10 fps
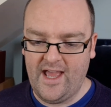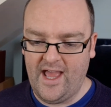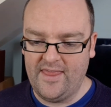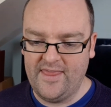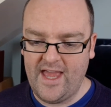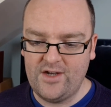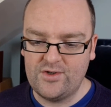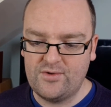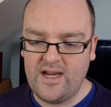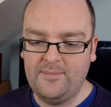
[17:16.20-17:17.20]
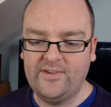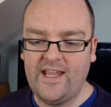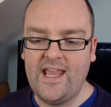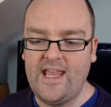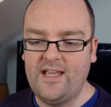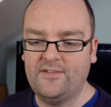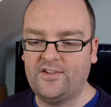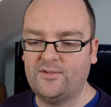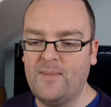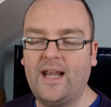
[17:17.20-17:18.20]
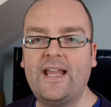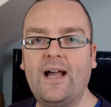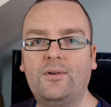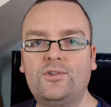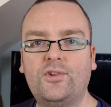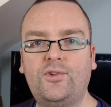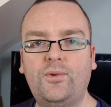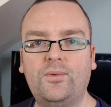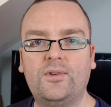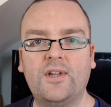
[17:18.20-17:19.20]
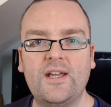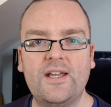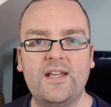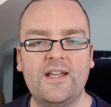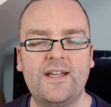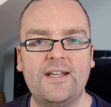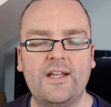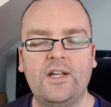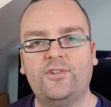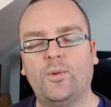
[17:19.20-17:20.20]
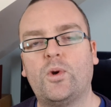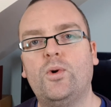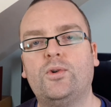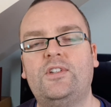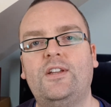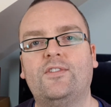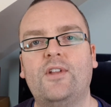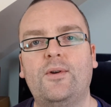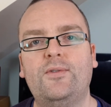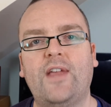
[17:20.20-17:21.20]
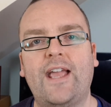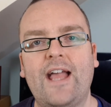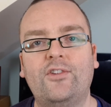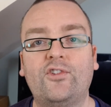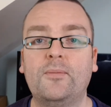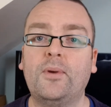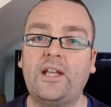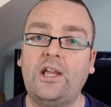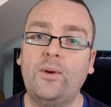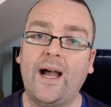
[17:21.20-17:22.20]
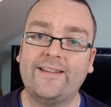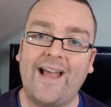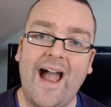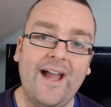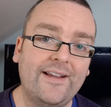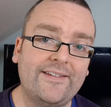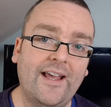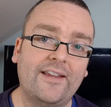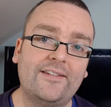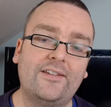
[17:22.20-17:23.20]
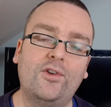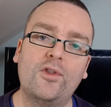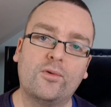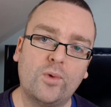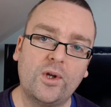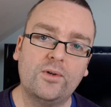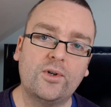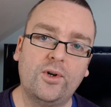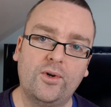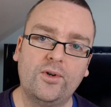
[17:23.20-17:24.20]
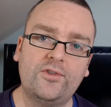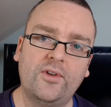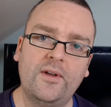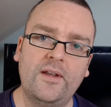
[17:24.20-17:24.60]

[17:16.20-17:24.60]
and then dreams he of smelling out a suit. So a courtier's nose, again, somebody who has access to the royal court,